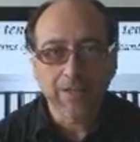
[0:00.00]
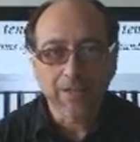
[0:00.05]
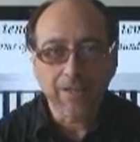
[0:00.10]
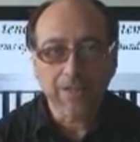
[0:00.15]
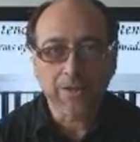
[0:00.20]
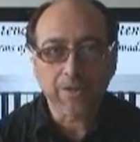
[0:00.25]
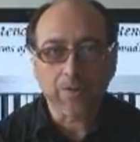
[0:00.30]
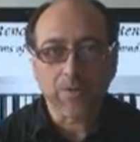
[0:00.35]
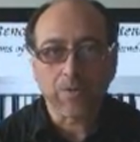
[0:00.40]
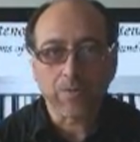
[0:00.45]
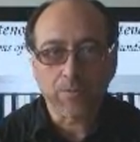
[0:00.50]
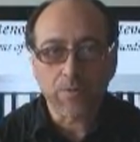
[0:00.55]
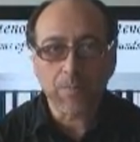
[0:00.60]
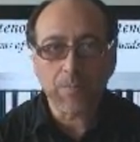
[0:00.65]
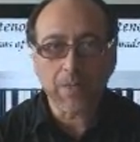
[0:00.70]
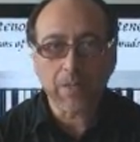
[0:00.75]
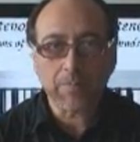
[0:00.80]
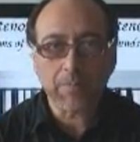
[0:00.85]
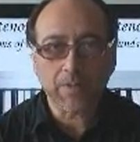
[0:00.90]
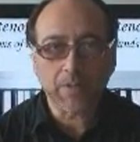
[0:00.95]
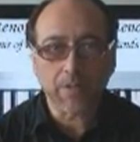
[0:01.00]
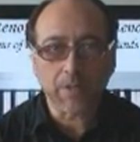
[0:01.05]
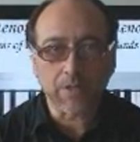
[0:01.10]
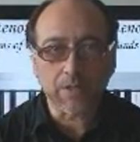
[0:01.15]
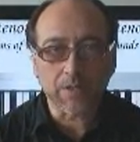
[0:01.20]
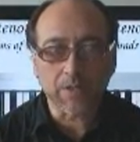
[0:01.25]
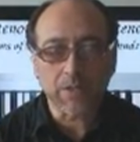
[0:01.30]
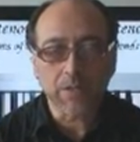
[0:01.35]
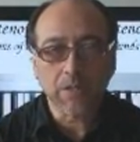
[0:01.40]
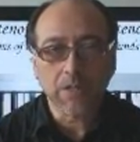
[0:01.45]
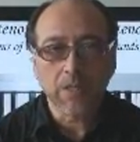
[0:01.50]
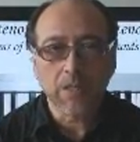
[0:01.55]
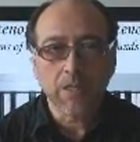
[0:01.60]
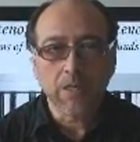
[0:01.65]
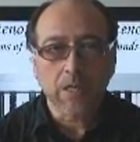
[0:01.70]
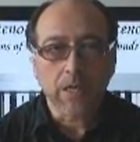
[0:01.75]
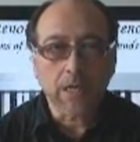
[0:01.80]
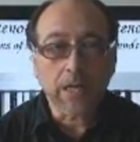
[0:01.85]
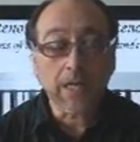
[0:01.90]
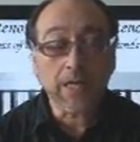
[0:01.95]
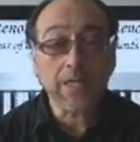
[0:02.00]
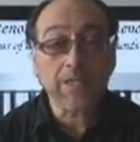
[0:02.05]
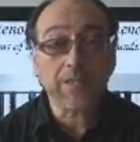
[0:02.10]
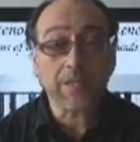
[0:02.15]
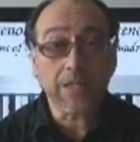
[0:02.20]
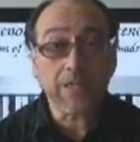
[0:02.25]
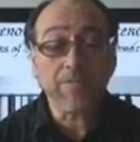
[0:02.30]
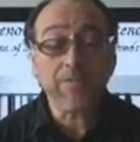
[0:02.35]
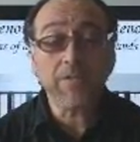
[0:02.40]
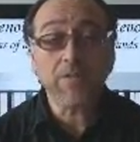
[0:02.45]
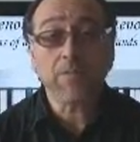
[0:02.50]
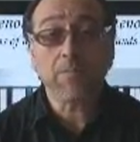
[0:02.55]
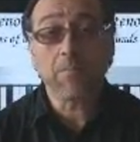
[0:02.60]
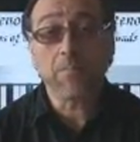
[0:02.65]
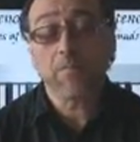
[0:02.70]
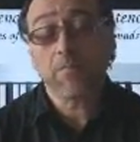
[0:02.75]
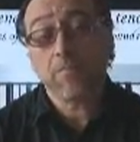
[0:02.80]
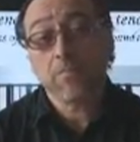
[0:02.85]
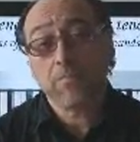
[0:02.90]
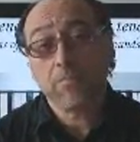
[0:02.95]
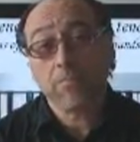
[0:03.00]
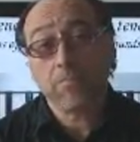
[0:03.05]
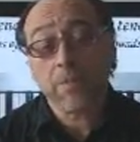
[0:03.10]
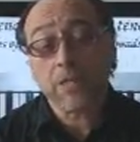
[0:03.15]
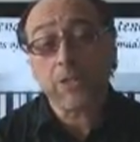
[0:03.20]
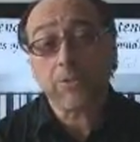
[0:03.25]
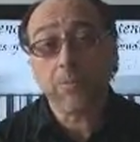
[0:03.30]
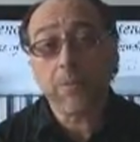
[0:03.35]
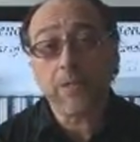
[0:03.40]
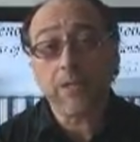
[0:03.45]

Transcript: Remember this. And it's even much